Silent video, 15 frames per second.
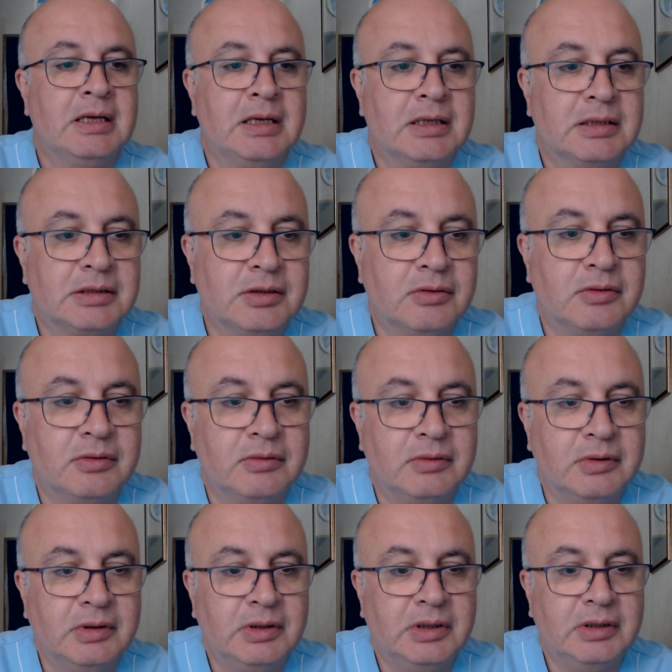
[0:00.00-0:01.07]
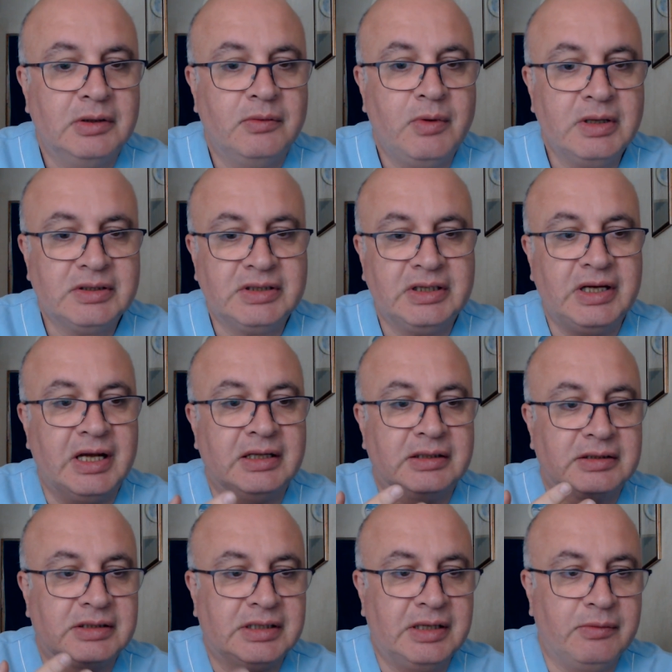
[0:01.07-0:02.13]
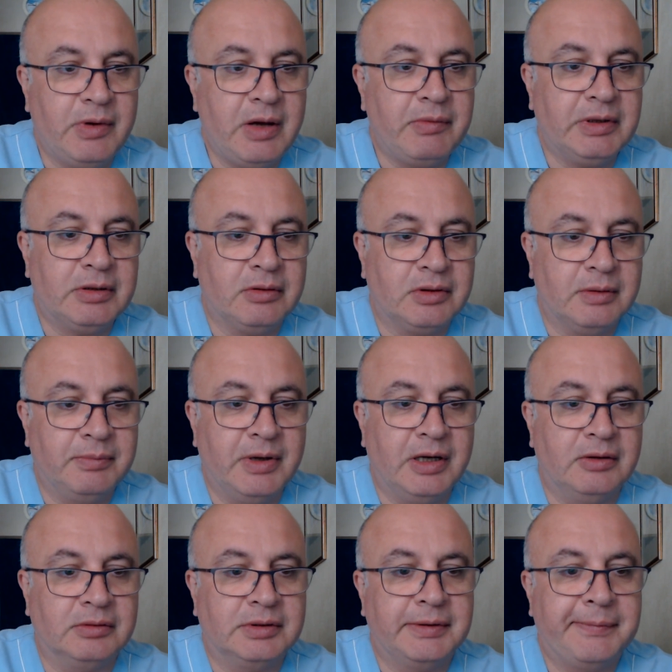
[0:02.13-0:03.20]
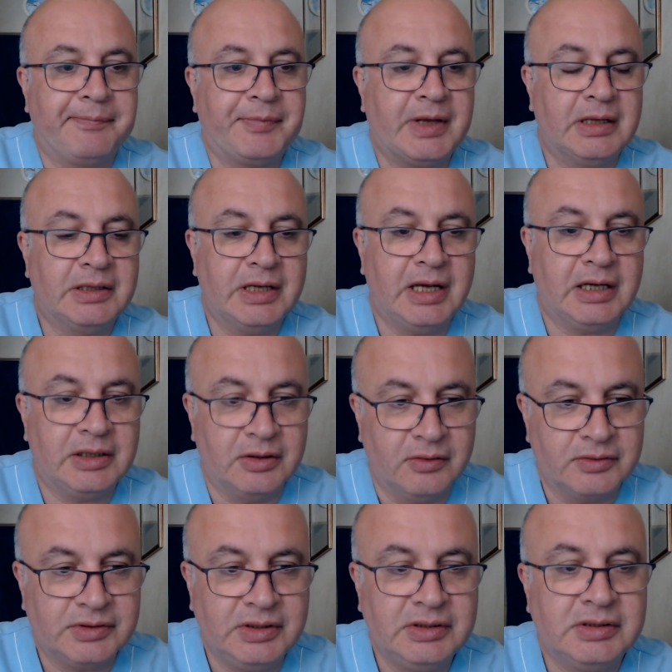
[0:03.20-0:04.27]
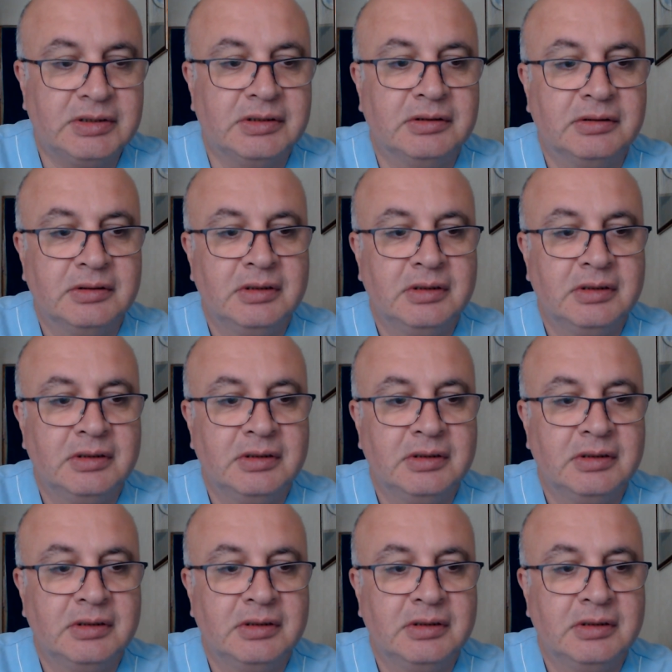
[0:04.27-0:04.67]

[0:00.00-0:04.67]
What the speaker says: So once again, when we talk about diagnosis,